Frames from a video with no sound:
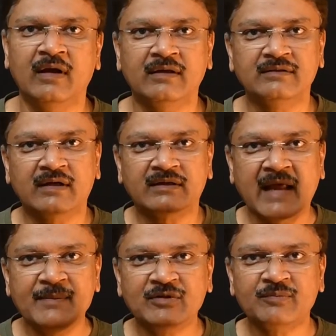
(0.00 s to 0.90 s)
The
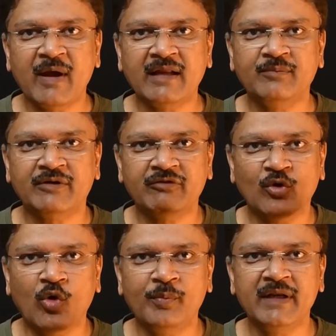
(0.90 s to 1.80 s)
time span between
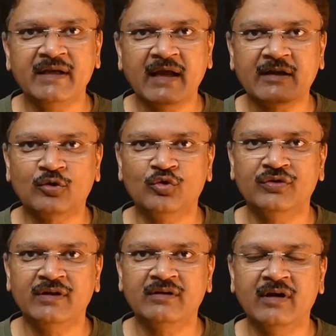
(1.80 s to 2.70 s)
opening and
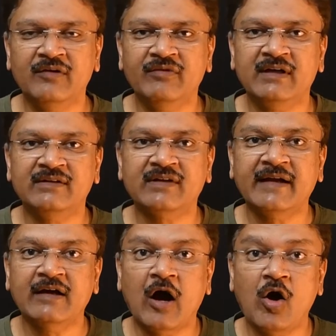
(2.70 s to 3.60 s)
closing will
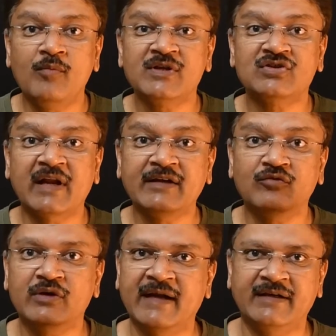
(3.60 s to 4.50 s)
decide how much light
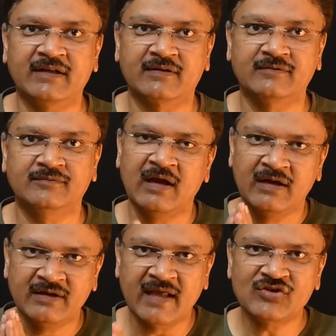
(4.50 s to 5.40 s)
would enter.
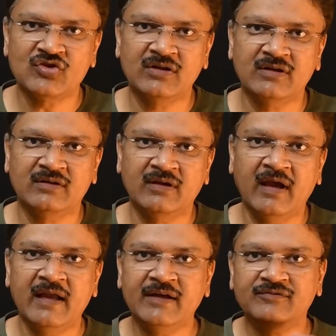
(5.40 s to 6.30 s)
Naturally,
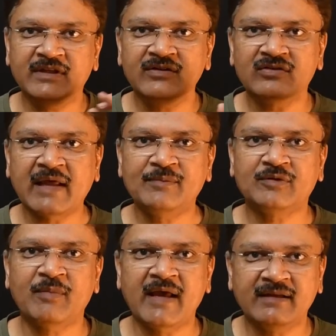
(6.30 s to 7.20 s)
if this time
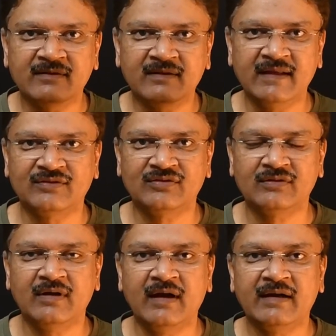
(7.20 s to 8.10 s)
span is less,
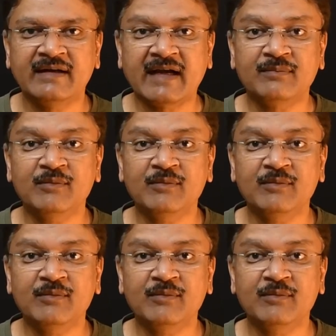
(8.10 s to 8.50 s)
that